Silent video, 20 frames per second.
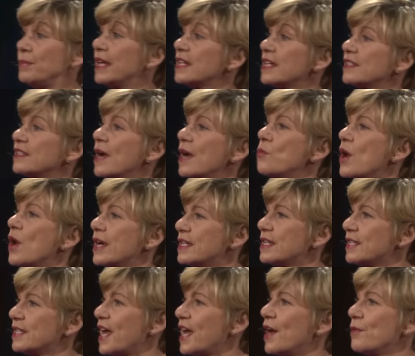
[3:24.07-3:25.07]
Because I
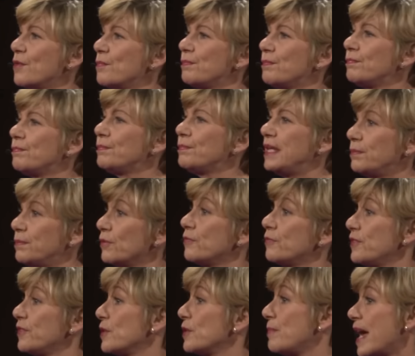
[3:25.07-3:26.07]
wanted to help people
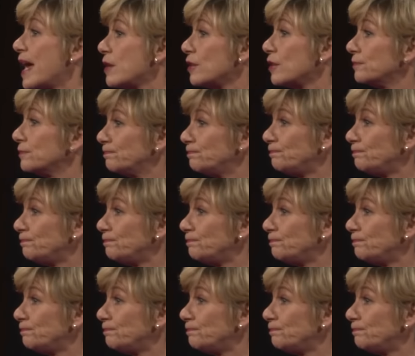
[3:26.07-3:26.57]
feel better.